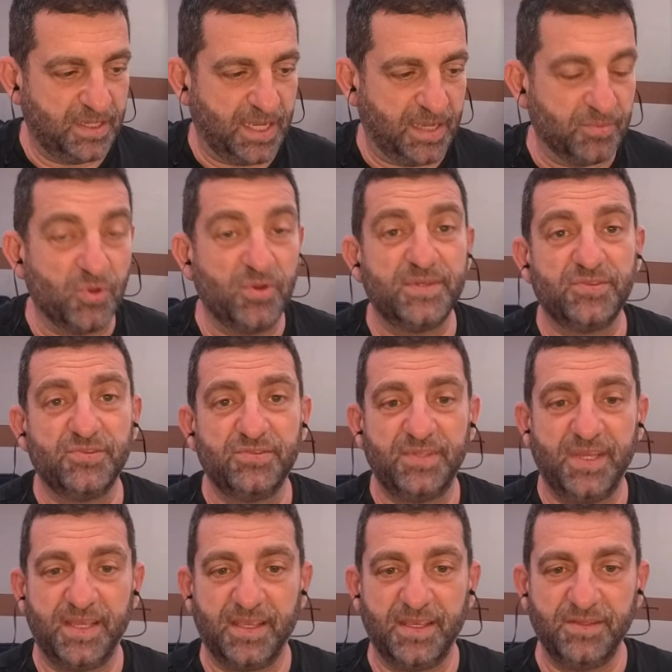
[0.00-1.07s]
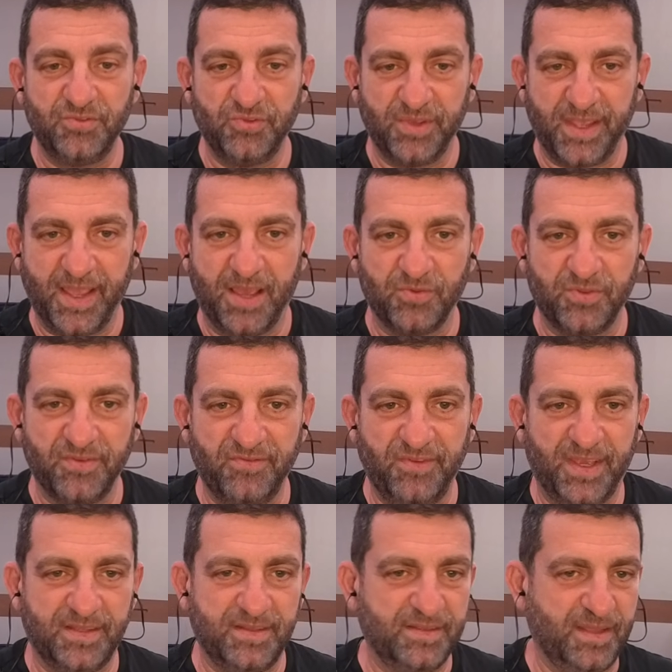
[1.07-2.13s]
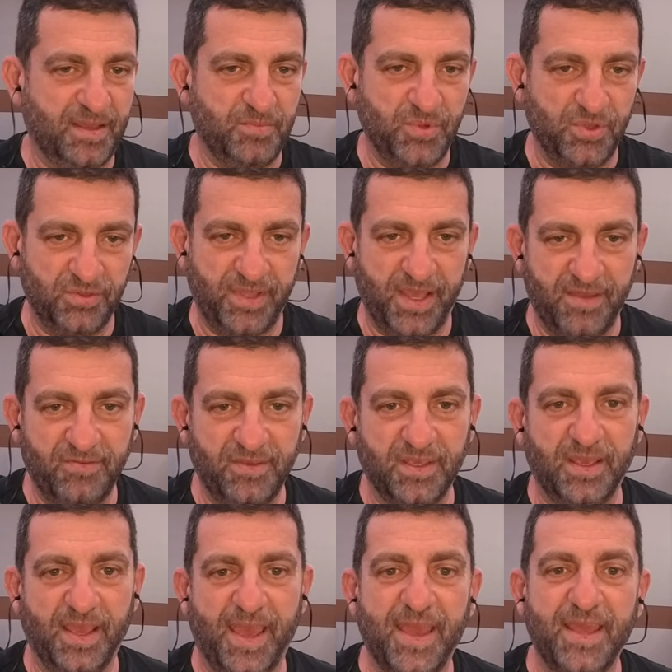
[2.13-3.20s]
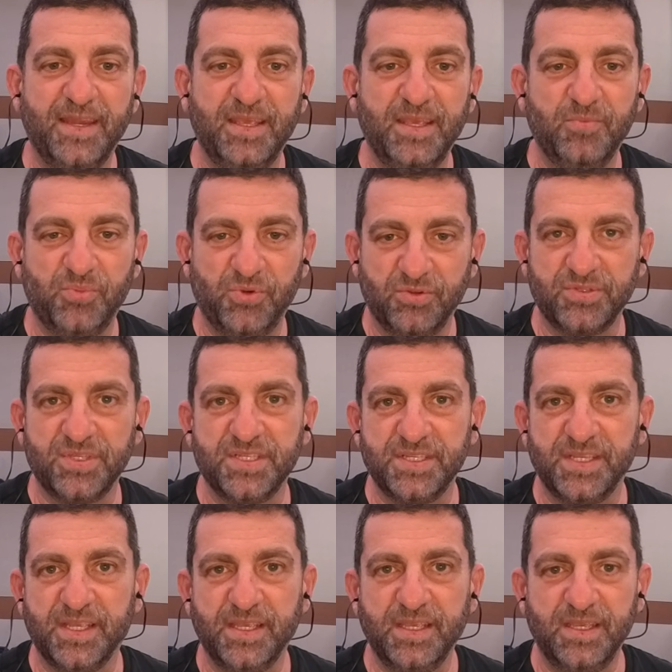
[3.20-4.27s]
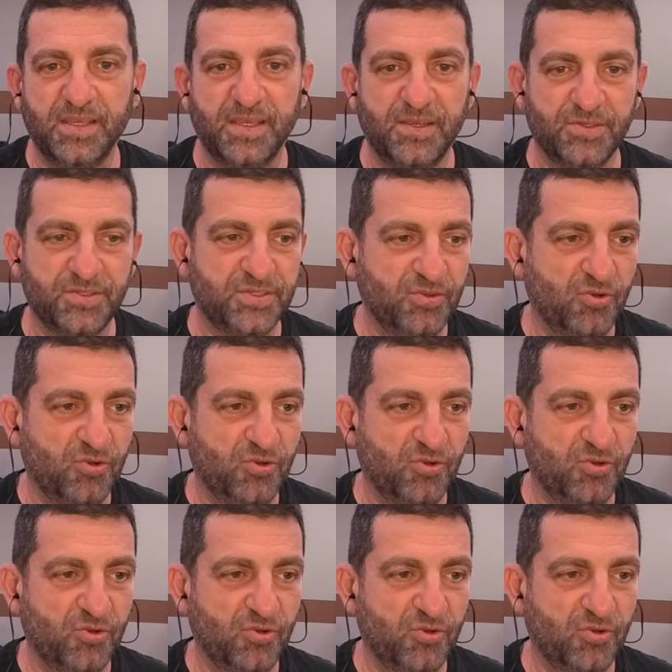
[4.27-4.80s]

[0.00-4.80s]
I'm going to take into account the fact that I'm not having any processing, because